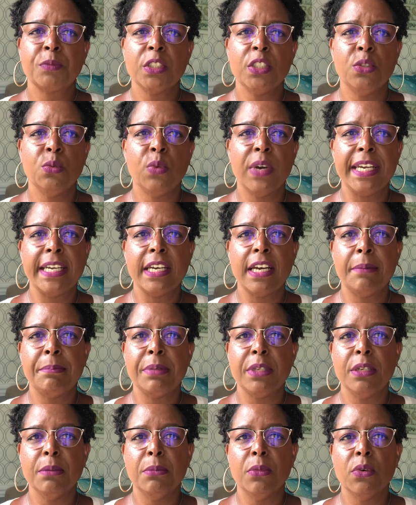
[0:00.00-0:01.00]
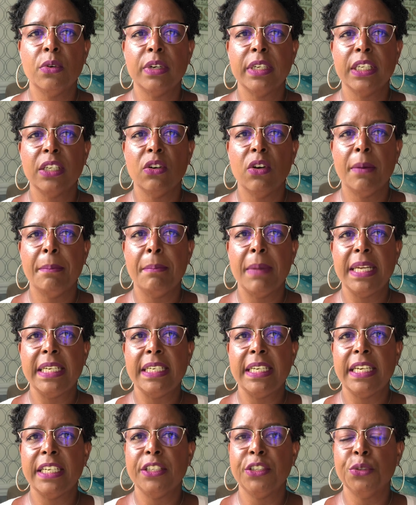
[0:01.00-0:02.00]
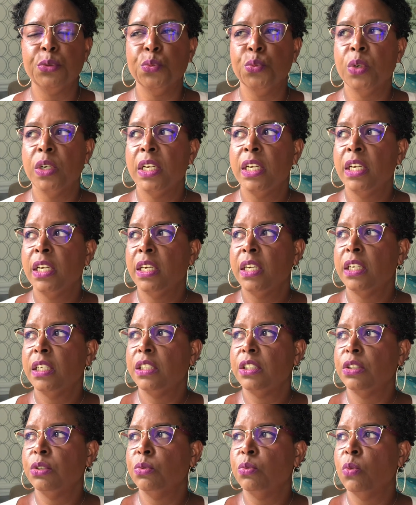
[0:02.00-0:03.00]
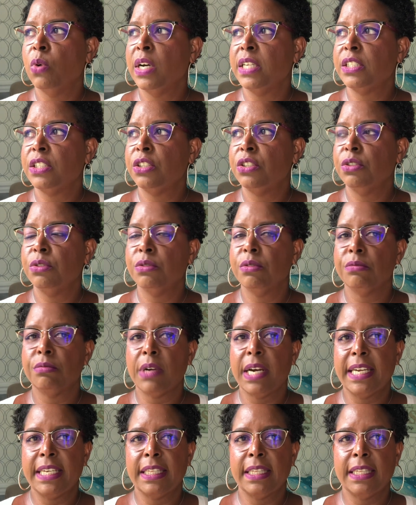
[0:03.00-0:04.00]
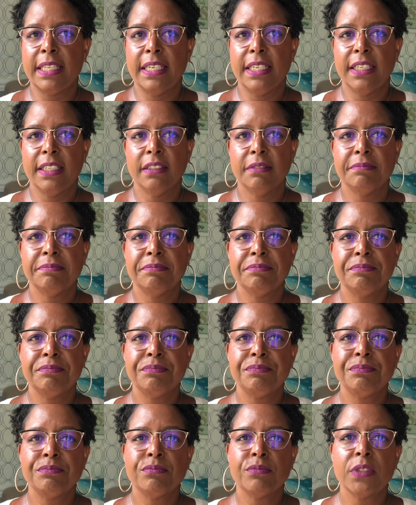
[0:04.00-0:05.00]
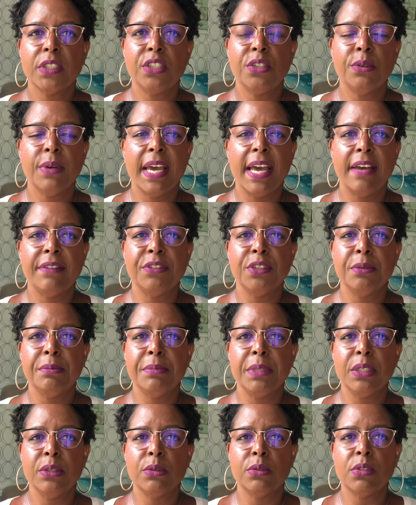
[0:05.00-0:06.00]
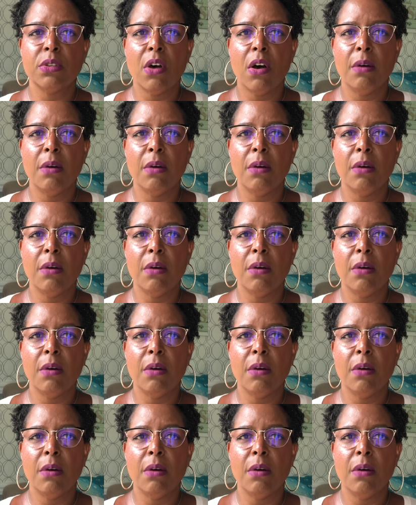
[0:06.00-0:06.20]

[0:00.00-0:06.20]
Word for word: you wake up in the morning on Monday, you you want to do the right thing. You have your meals